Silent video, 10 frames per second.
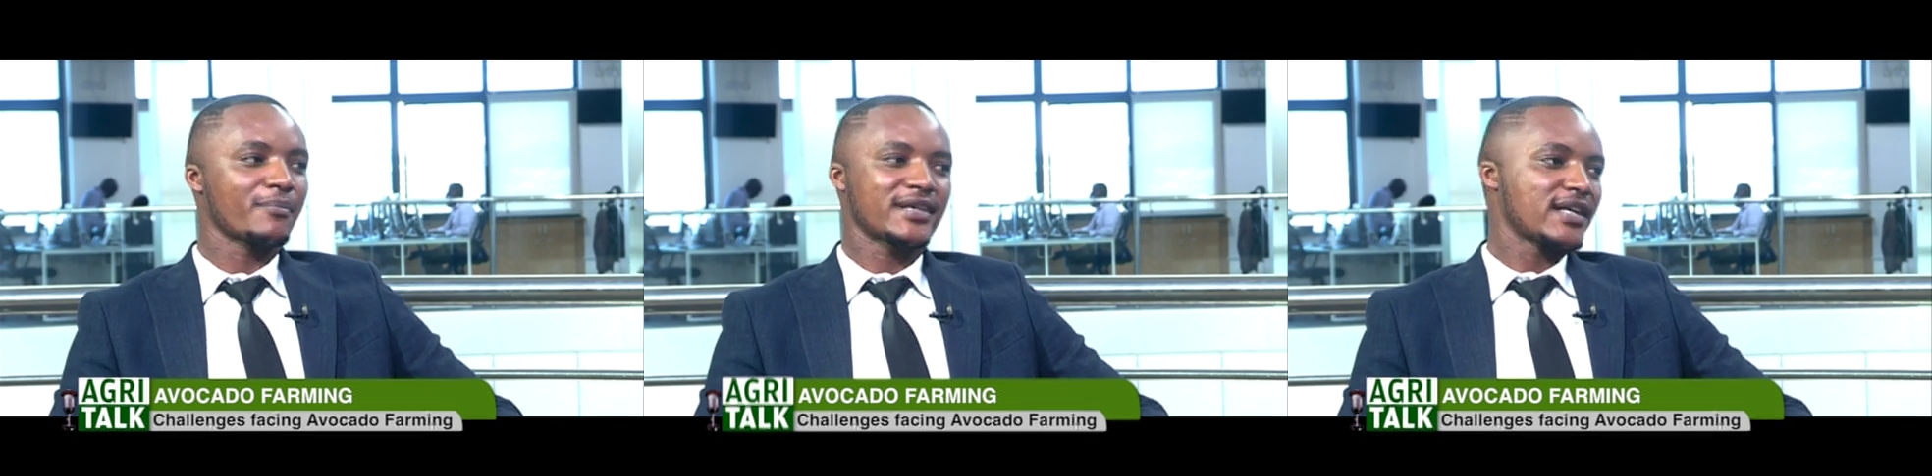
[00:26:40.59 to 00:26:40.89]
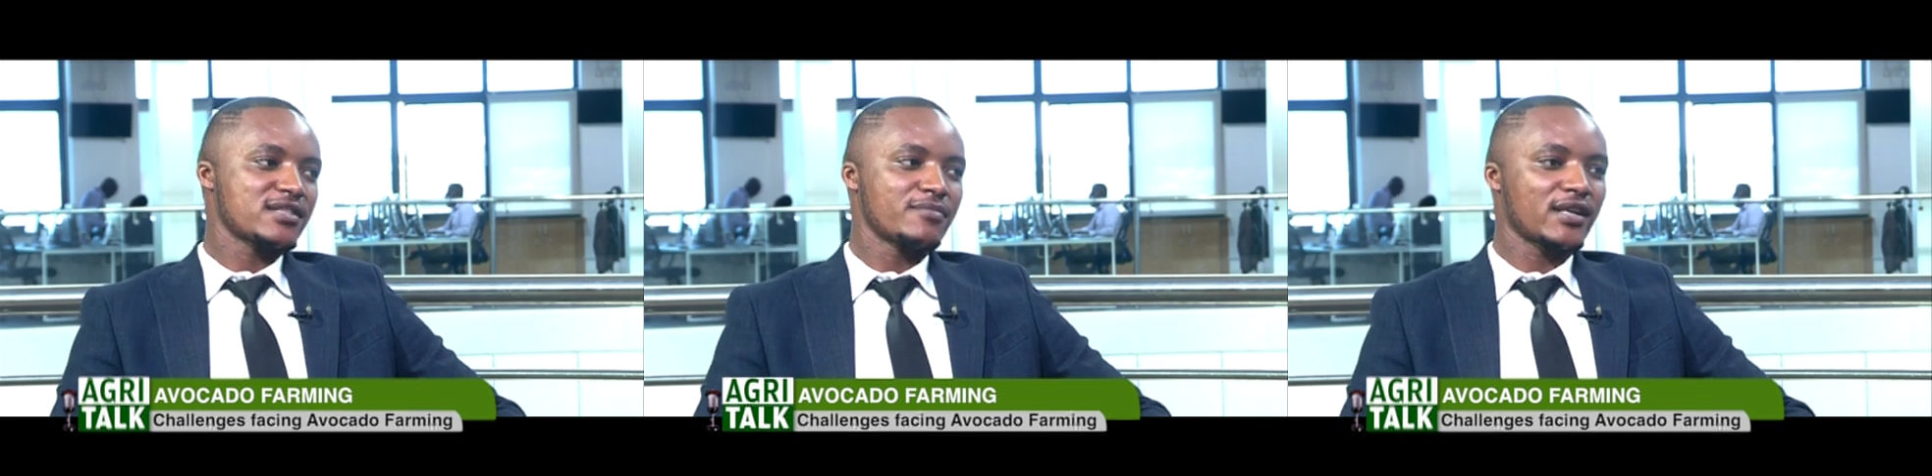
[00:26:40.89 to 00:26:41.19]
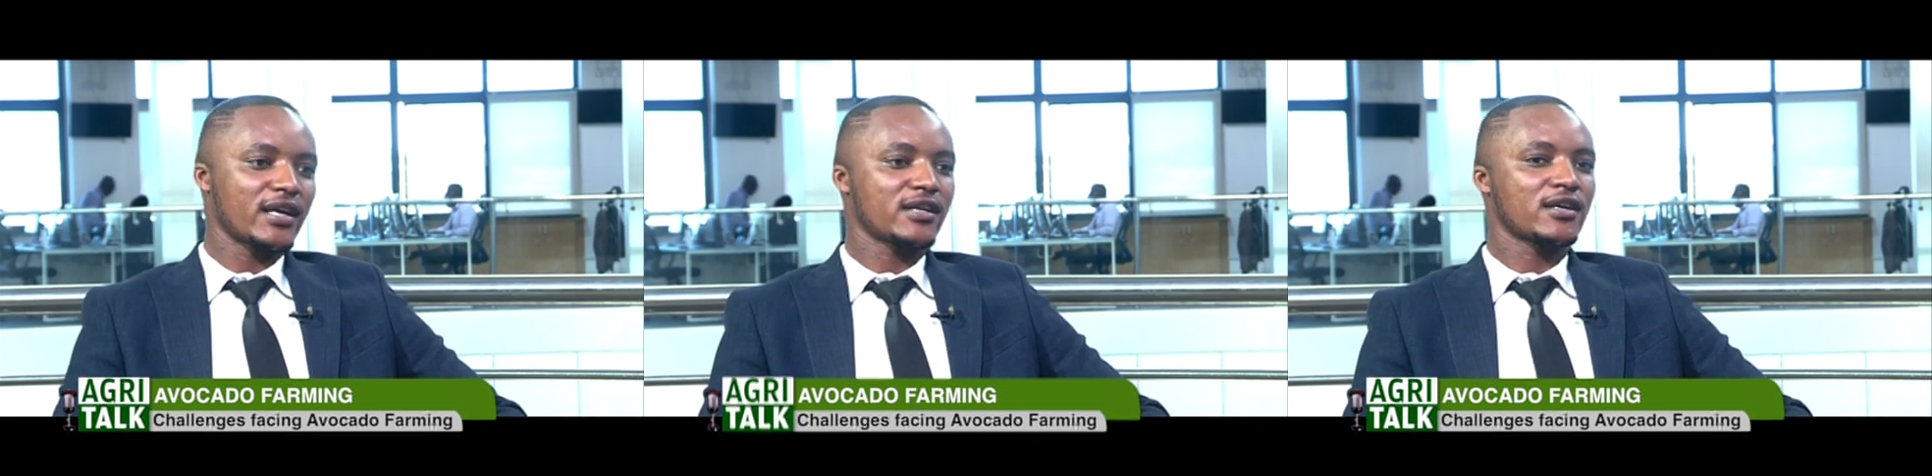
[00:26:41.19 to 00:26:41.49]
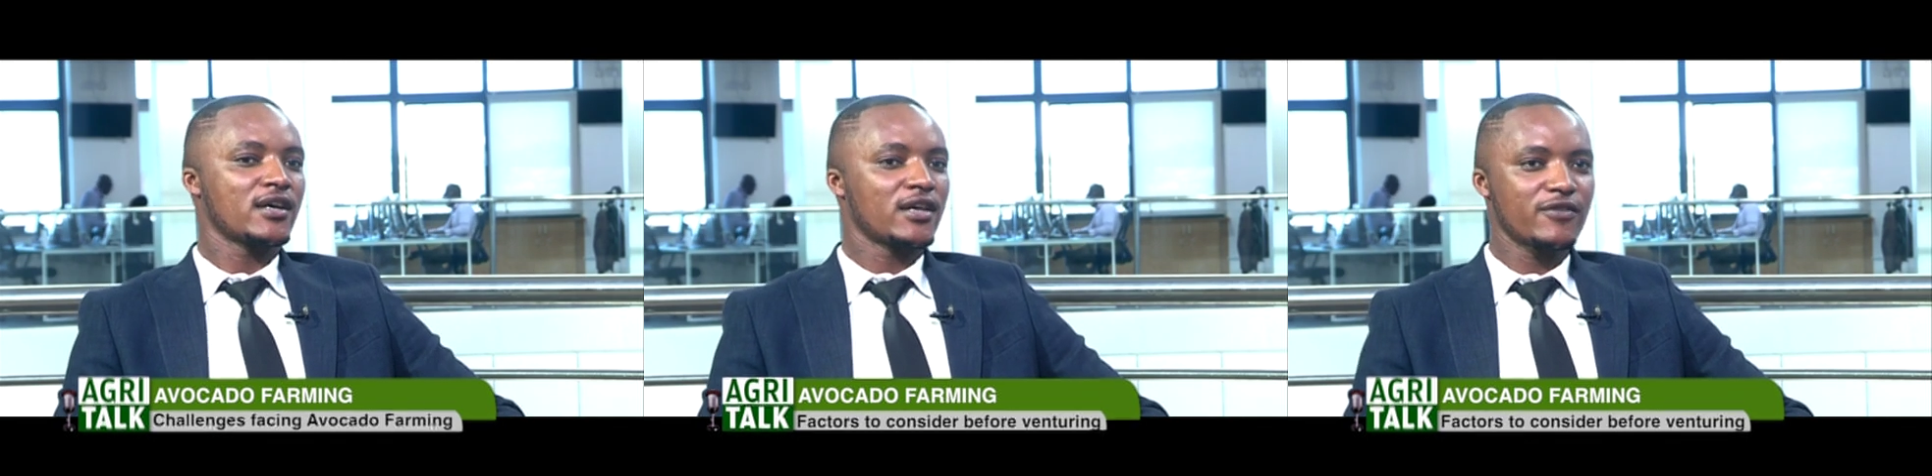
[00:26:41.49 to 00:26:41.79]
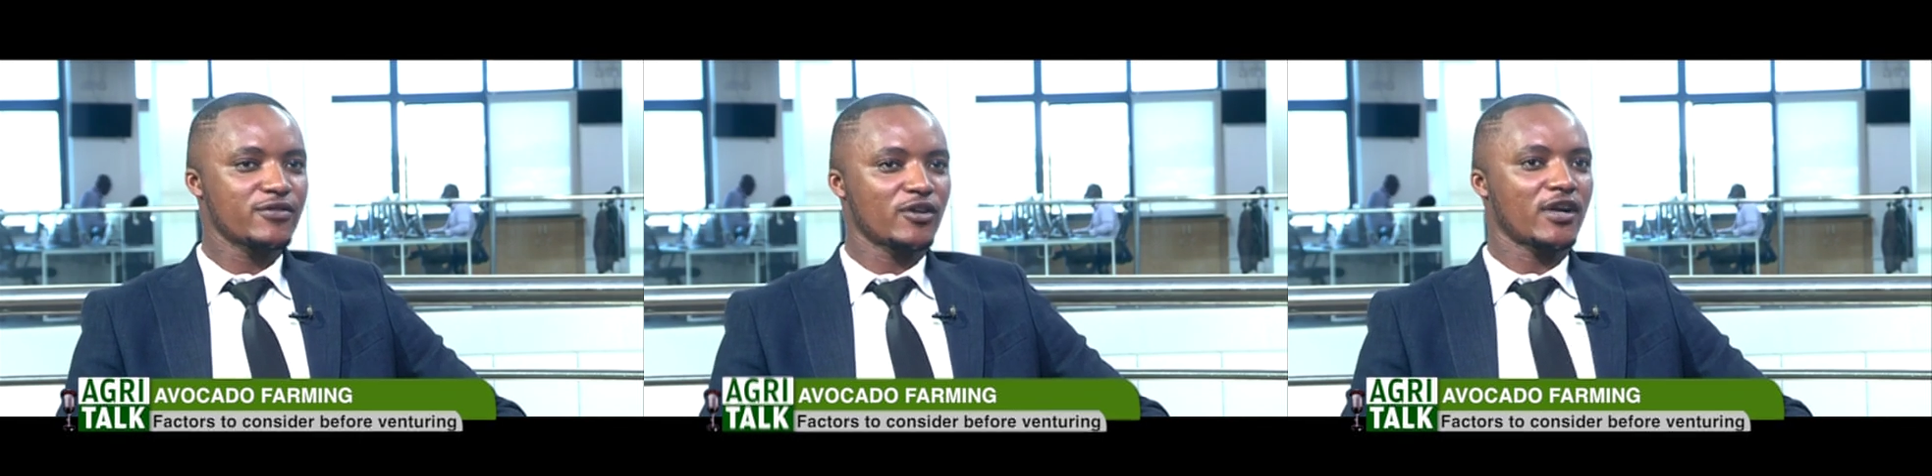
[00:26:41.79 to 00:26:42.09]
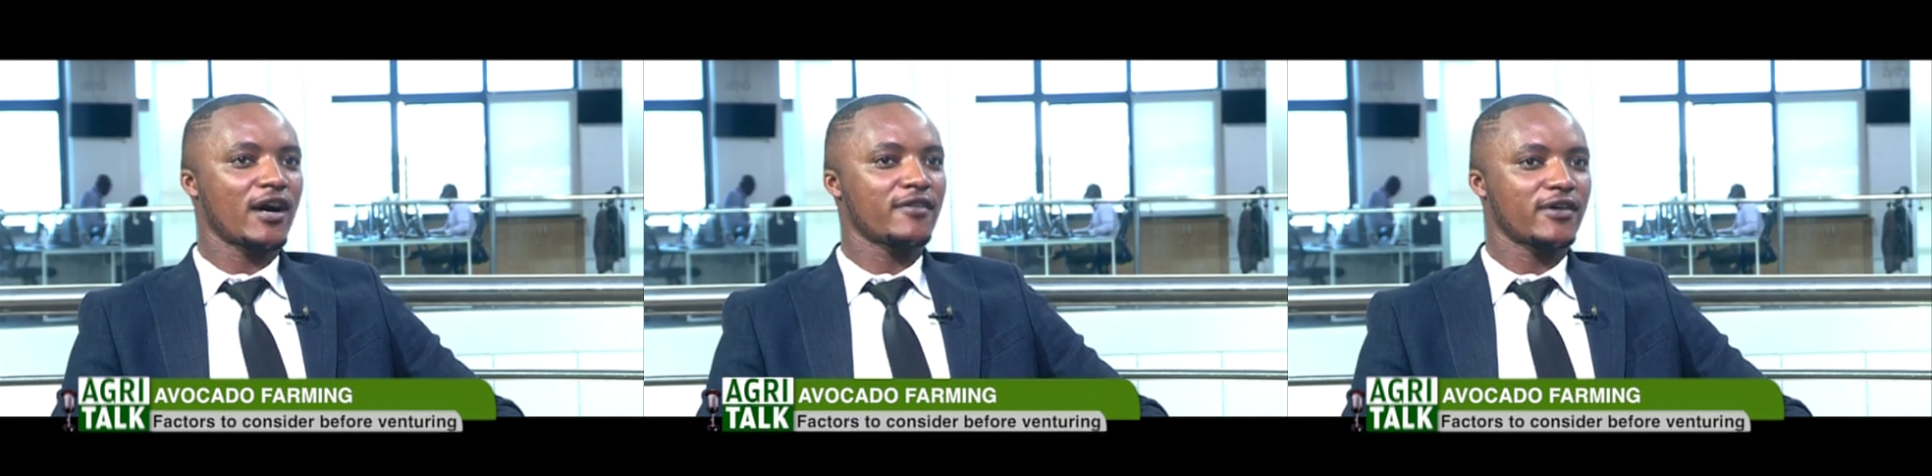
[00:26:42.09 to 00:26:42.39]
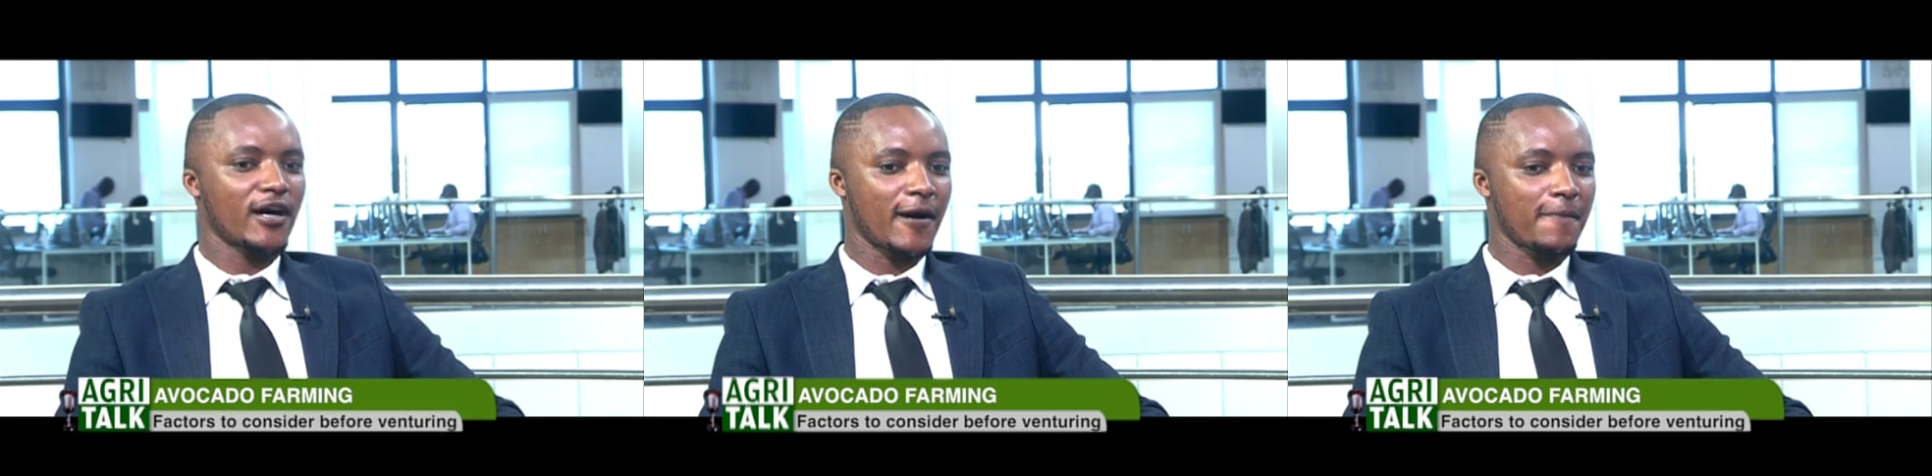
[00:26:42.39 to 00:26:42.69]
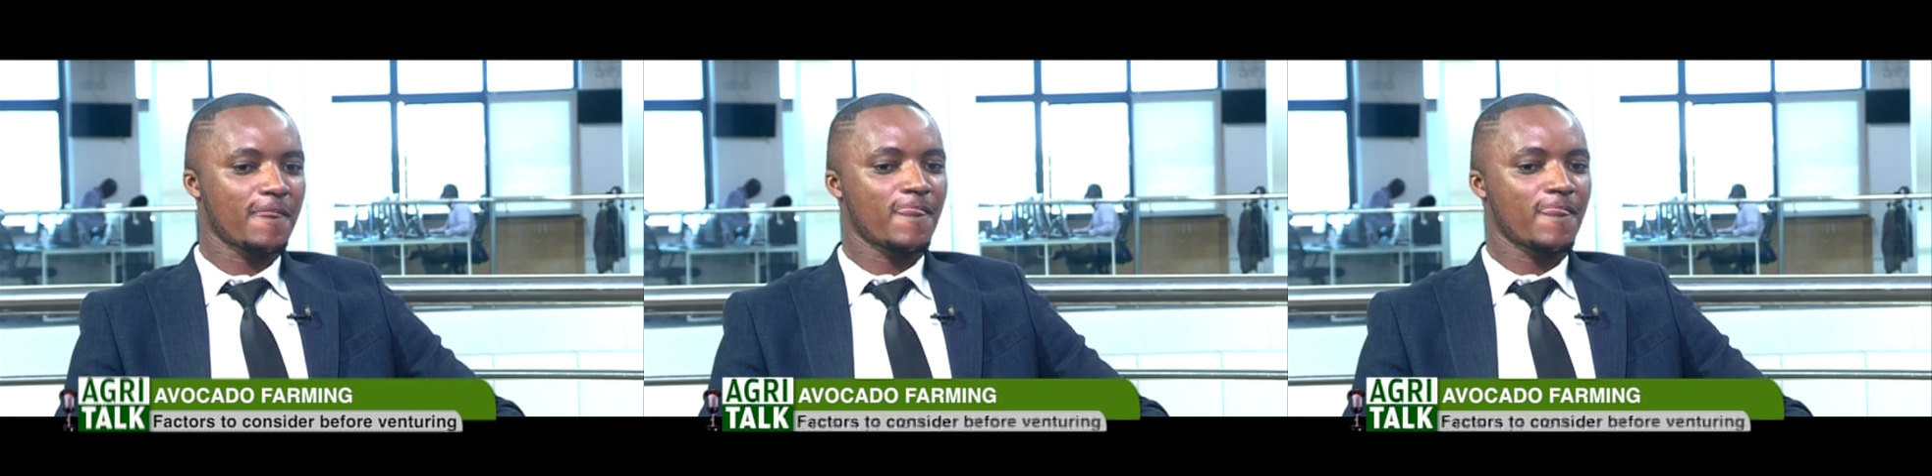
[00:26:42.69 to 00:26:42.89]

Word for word: But doesn't mean like, if you don't have a